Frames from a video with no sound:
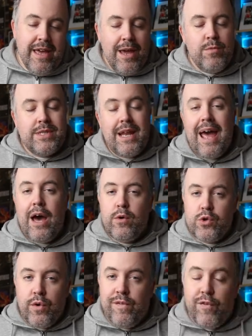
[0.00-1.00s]
It was an
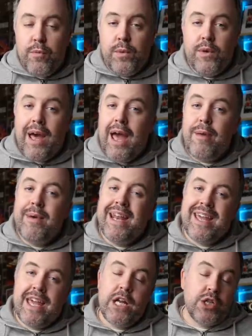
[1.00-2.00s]
outdoor football game, and
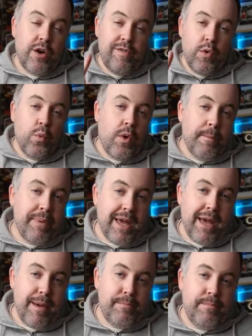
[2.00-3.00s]
it kicked off at 1
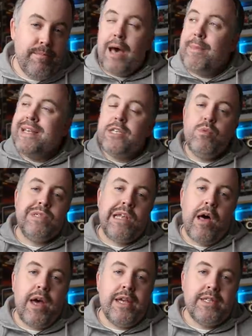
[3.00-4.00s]
p.m. That meant it was
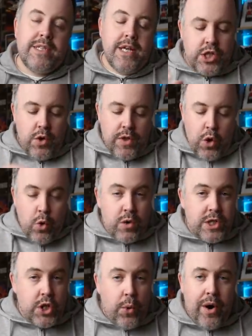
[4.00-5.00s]
light. So the
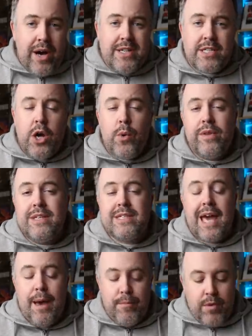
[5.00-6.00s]
auto ISO on this
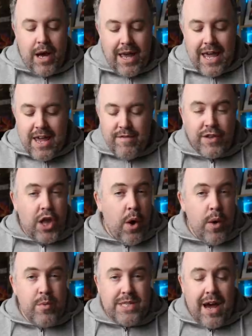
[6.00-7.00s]
camera, even though
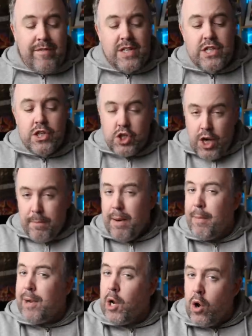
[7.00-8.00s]
it was having to jump
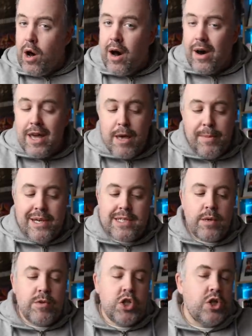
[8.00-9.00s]
up a lot higher
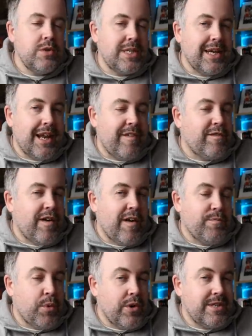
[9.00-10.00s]
because I was shooting at
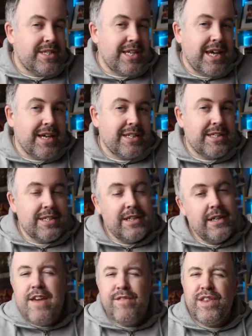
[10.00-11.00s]
f5.6,
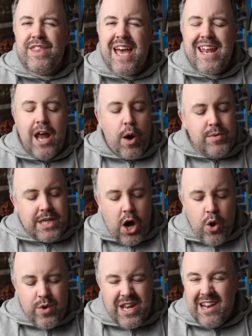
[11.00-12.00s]
even then, I was
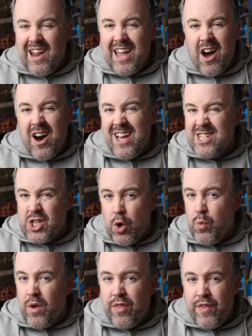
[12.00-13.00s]
only at like
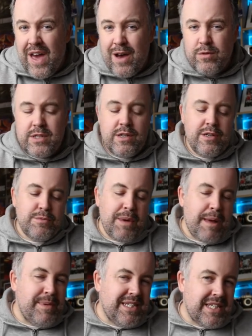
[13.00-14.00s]
ISO 1000,
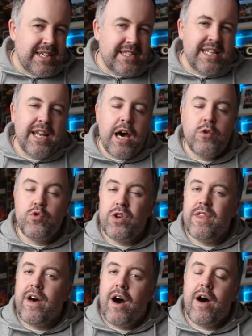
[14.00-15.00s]
maybe 1600
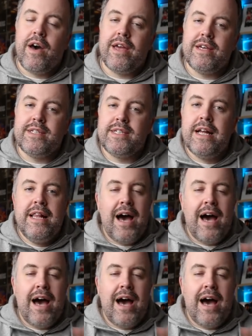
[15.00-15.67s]
at the highest.